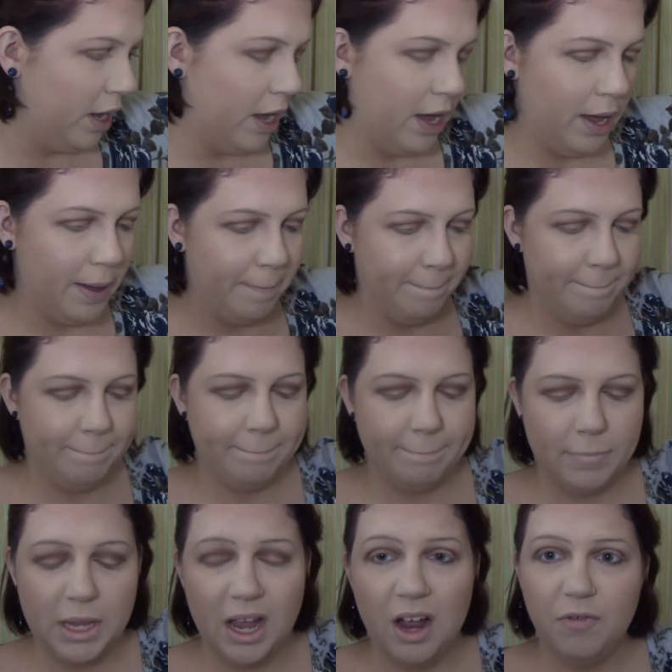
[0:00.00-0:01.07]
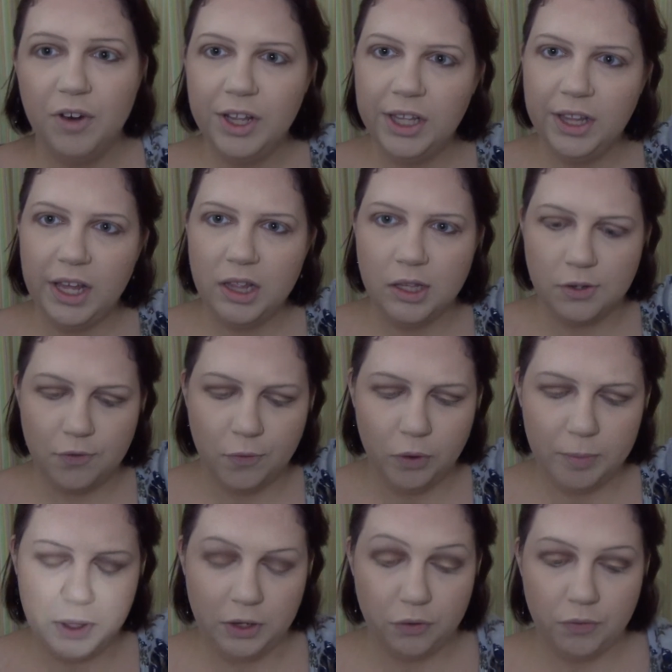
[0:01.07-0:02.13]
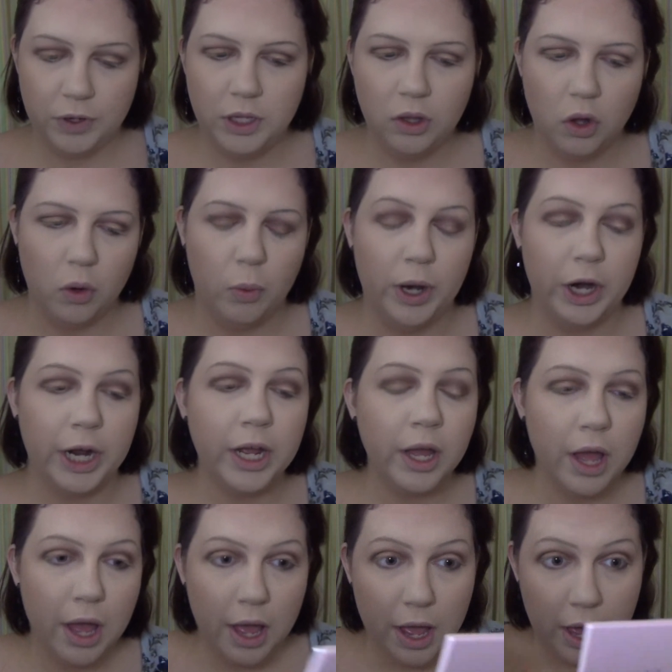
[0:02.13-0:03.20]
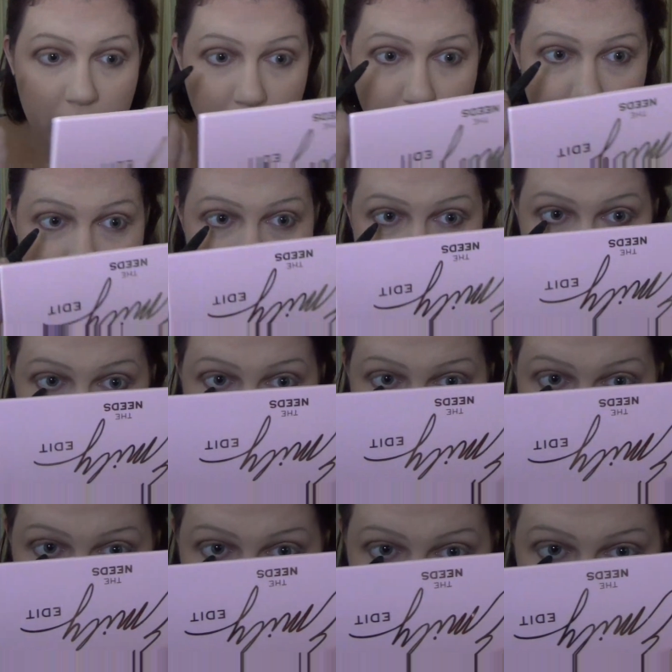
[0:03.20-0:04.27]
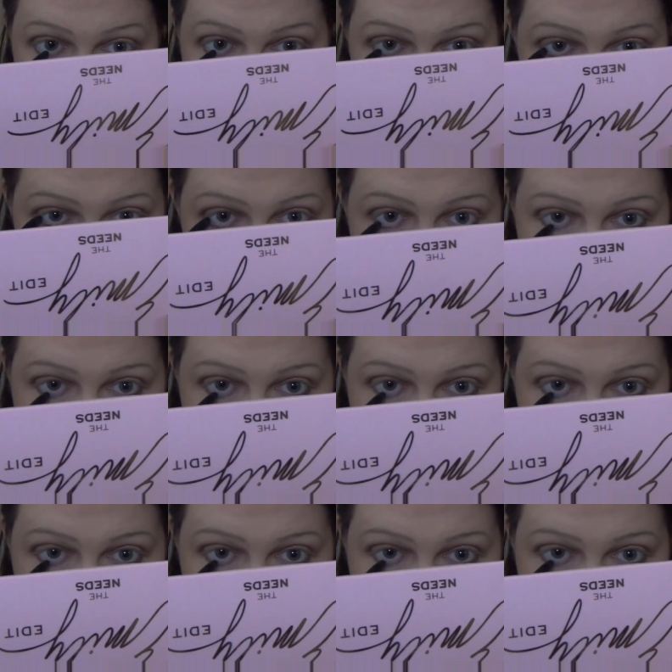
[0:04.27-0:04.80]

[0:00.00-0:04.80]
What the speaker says: I really like this formula. It's really long wearing. And I'm just going to line my waterline with